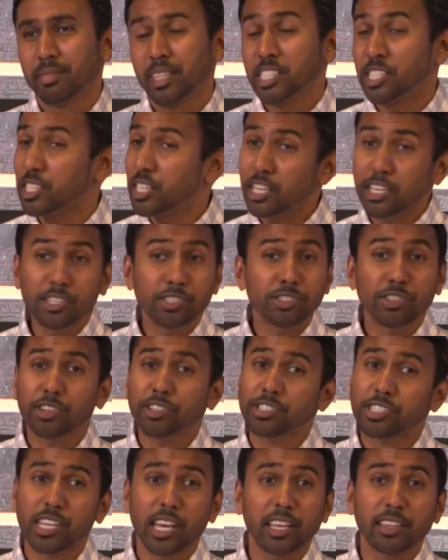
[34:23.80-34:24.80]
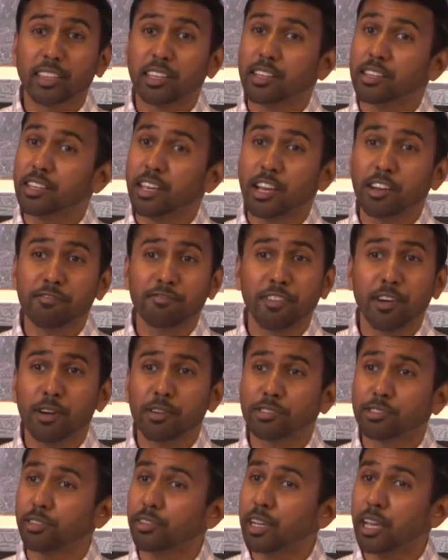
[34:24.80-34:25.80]
It's easier said than done,
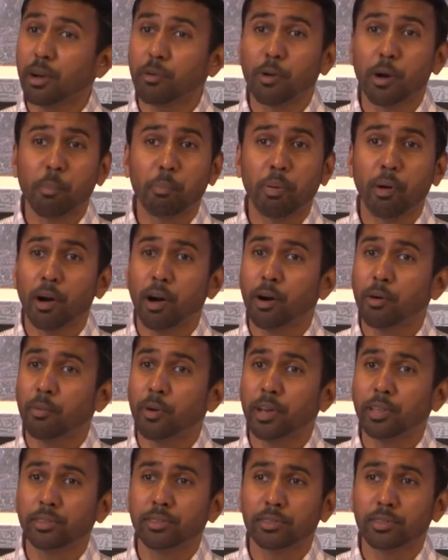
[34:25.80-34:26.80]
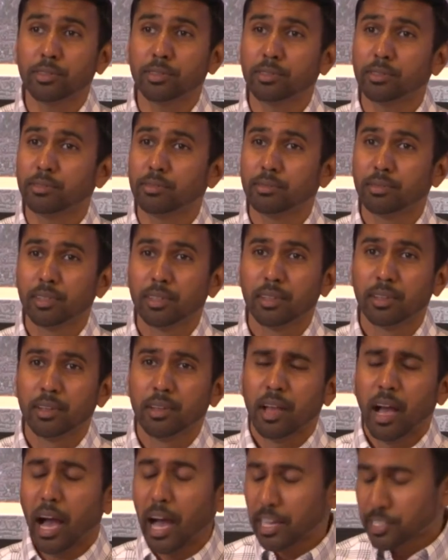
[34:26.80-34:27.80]
folks. Look at what Paul went through.
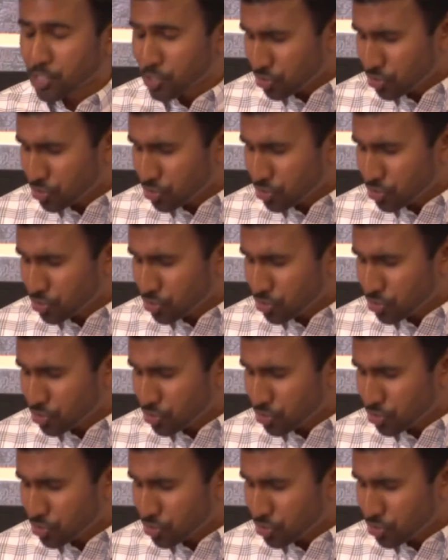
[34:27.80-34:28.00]
I